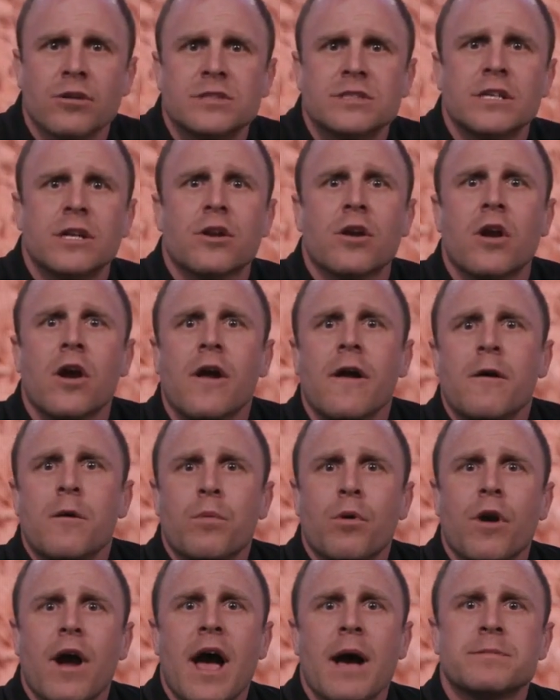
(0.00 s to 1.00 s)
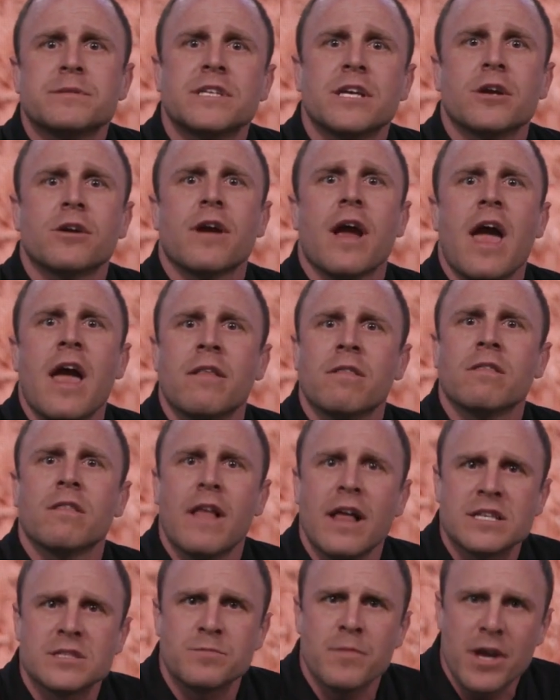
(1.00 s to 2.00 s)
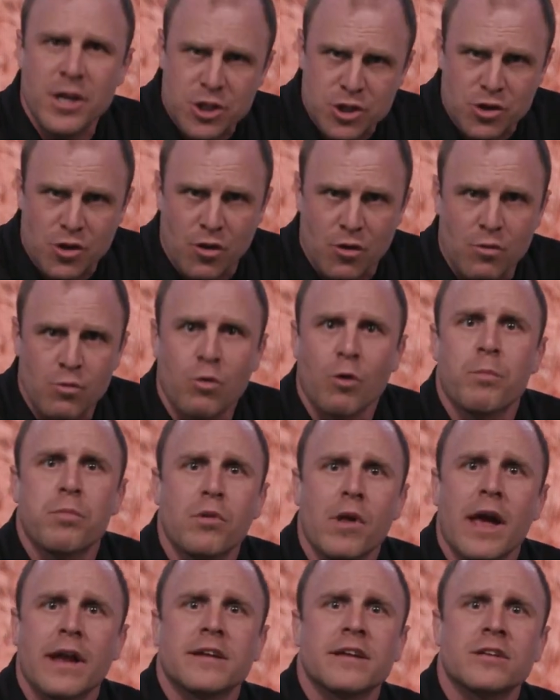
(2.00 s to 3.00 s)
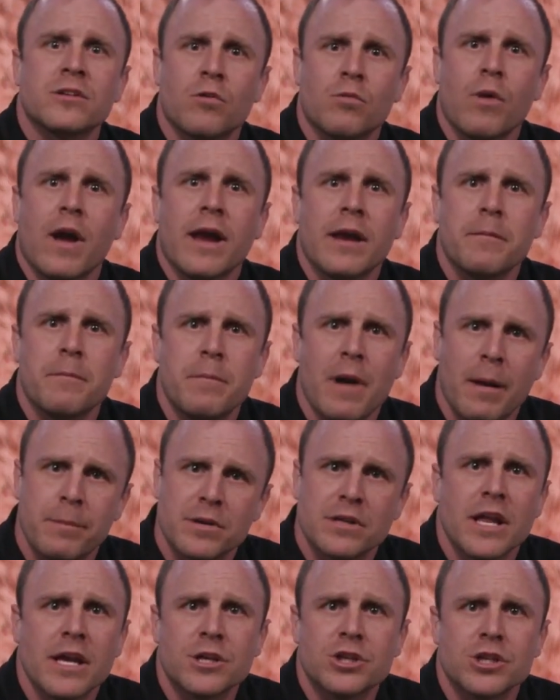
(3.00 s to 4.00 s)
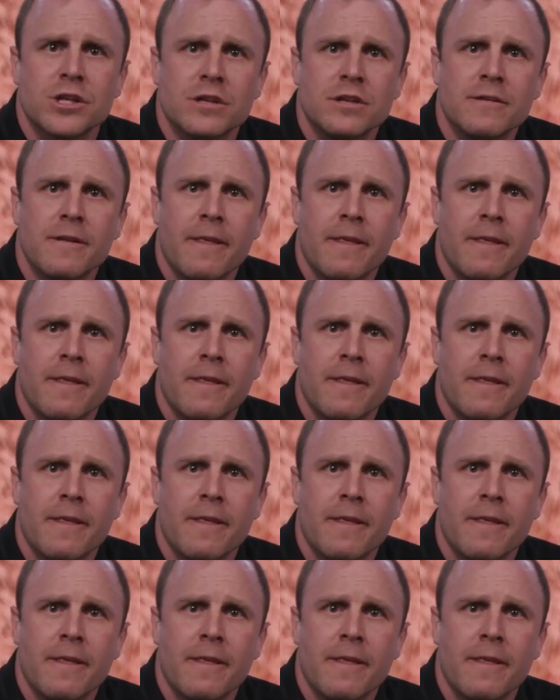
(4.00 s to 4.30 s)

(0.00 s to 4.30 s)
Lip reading: seeder, perhaps here, and let's make sure we're planting the right population.